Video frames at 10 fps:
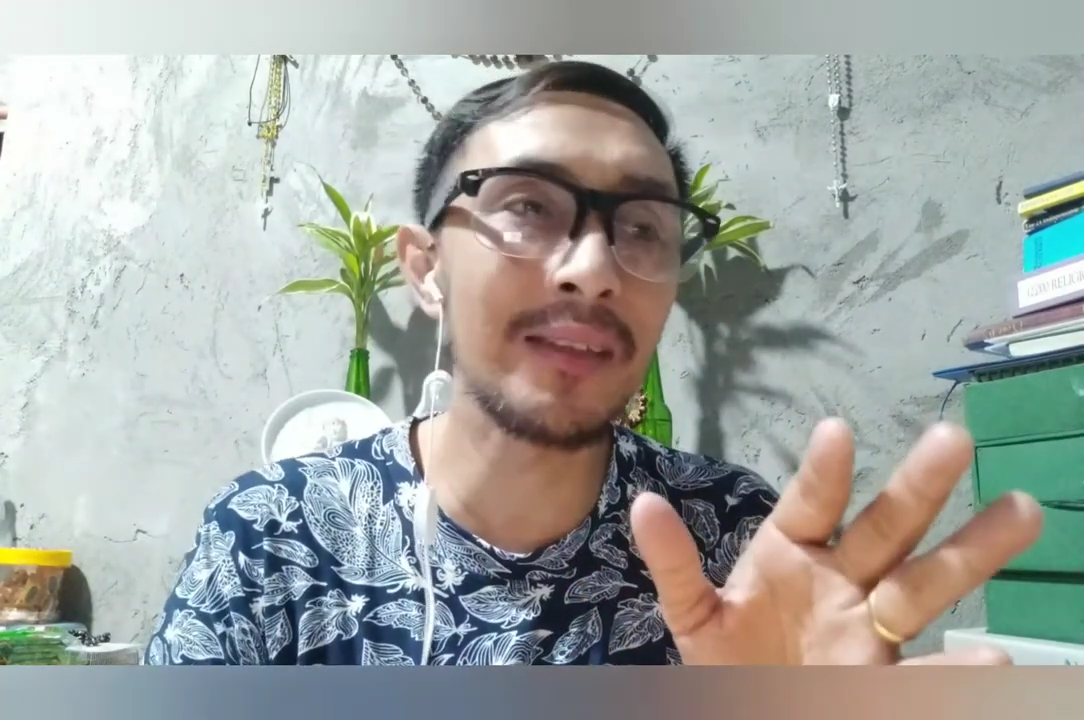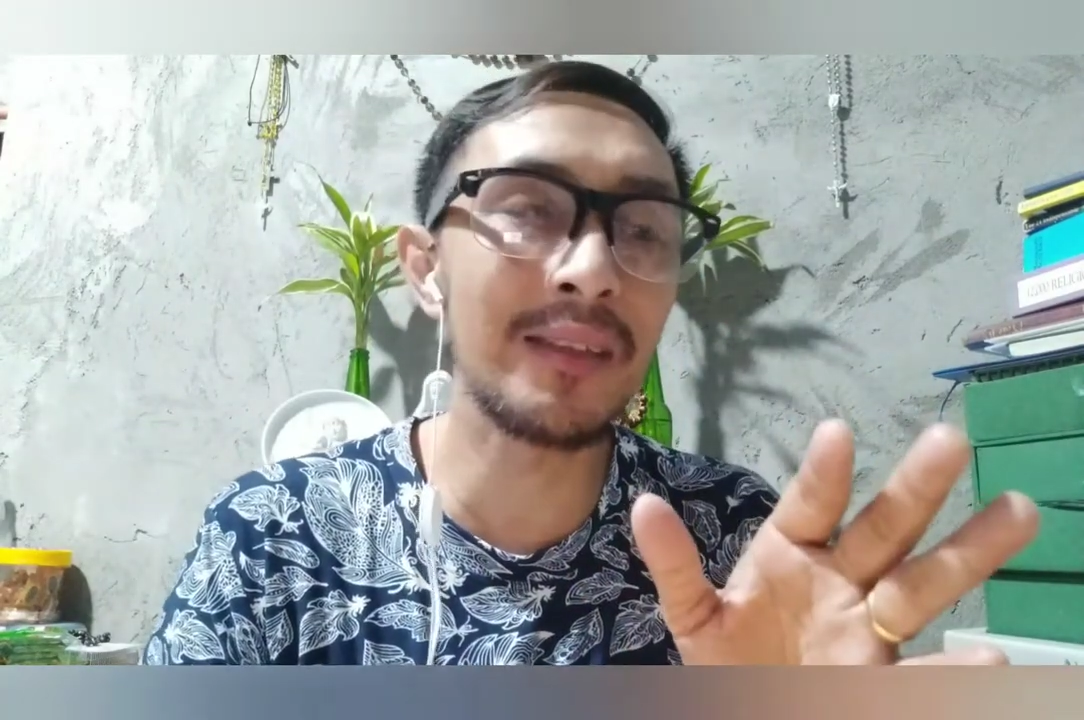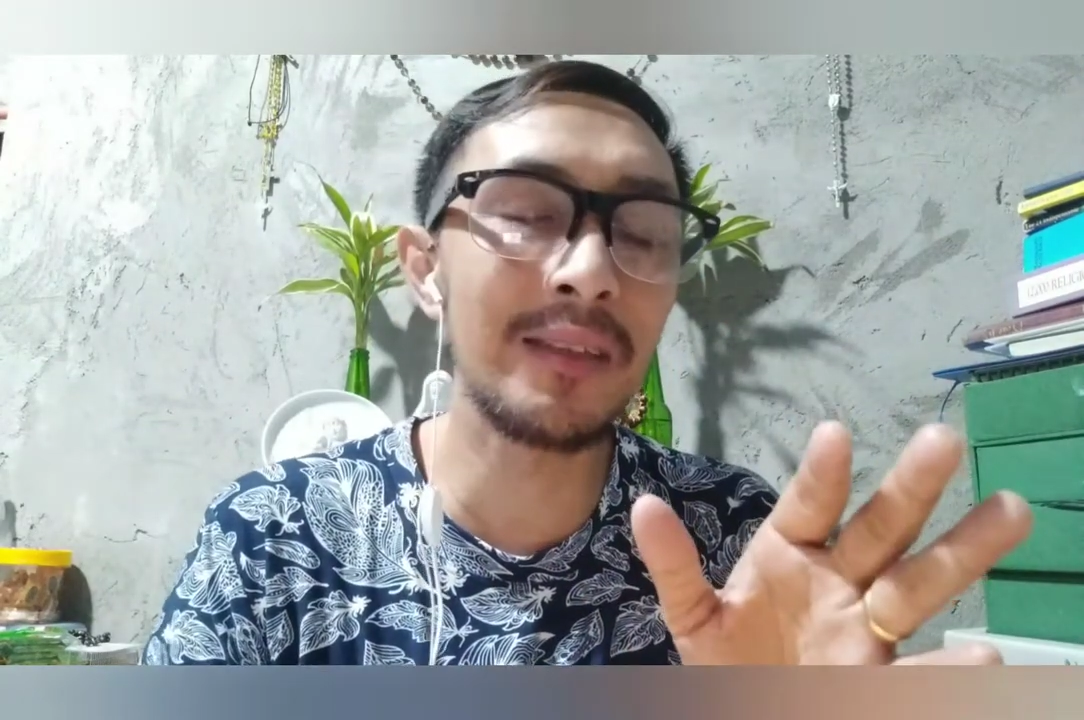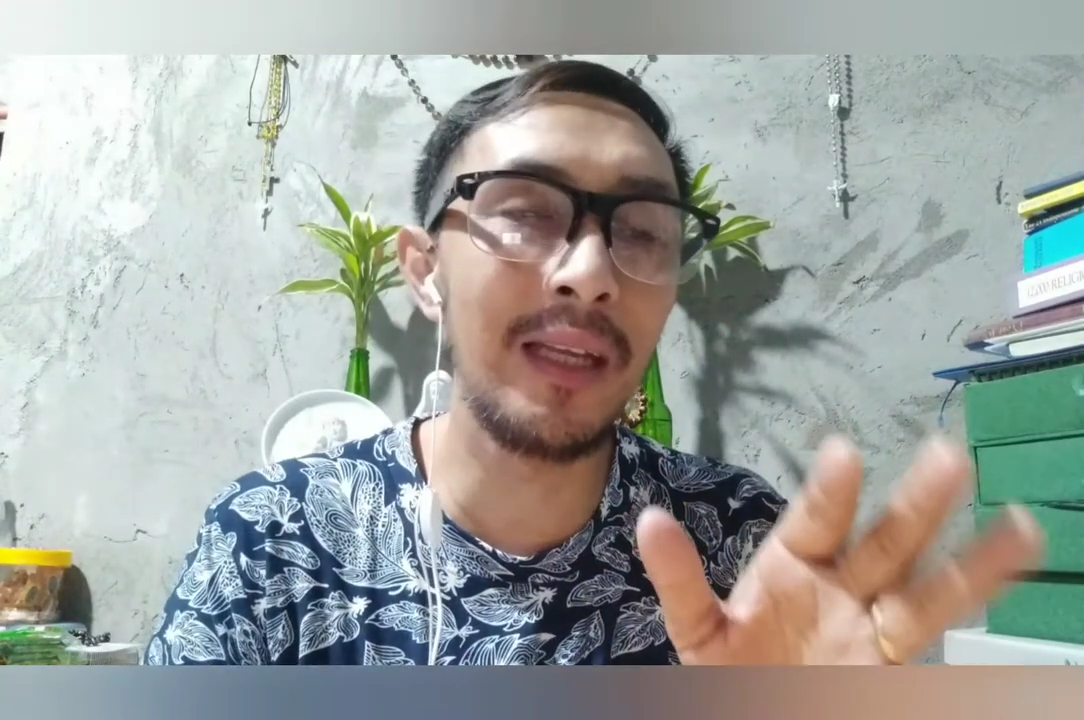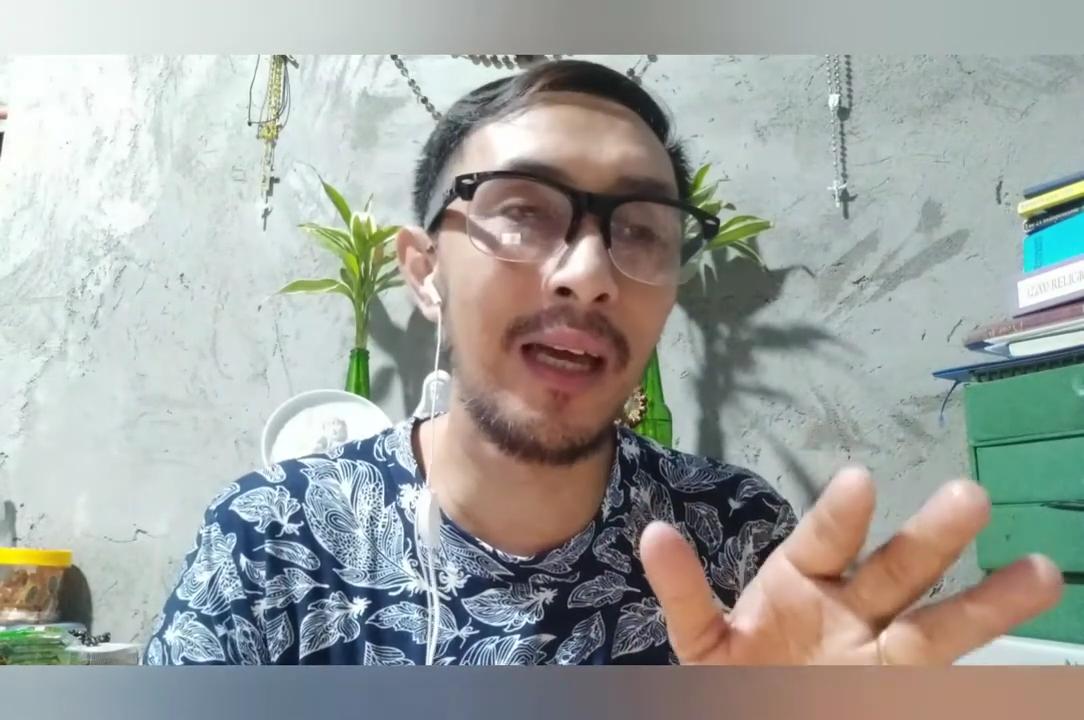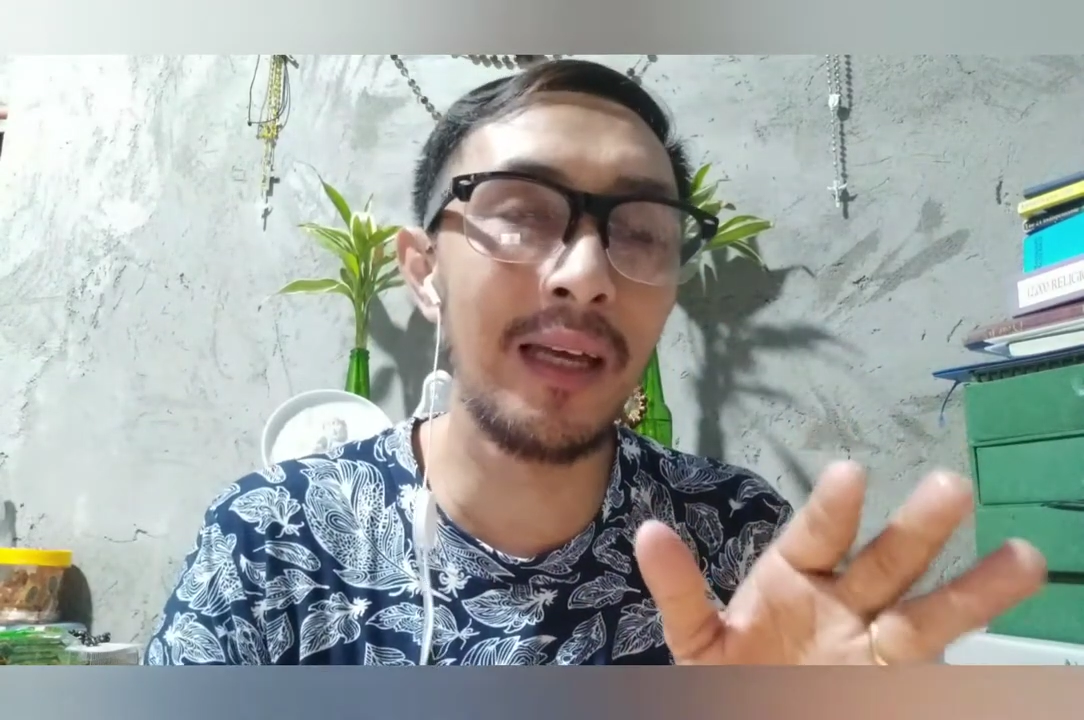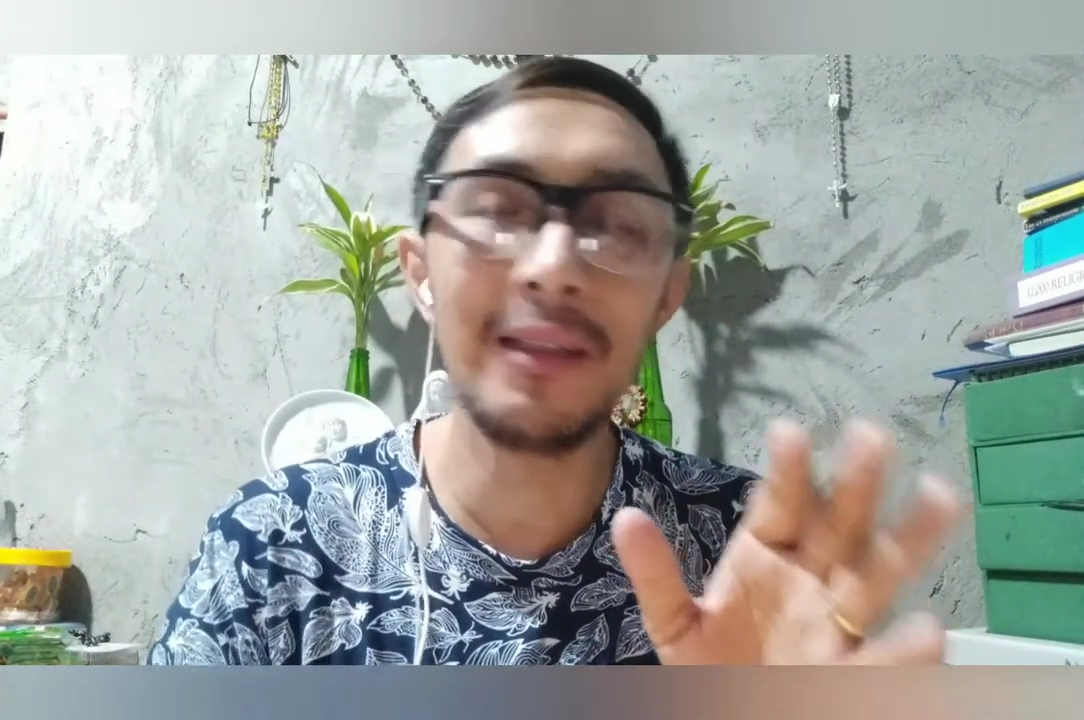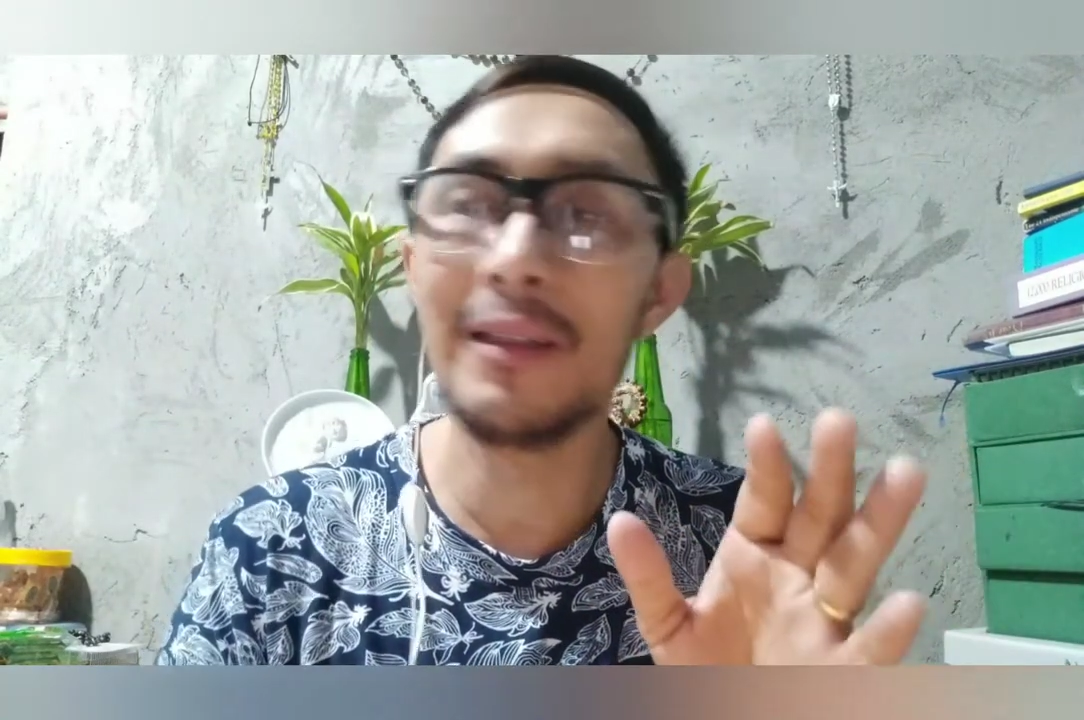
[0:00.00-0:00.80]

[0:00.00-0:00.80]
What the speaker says: sila,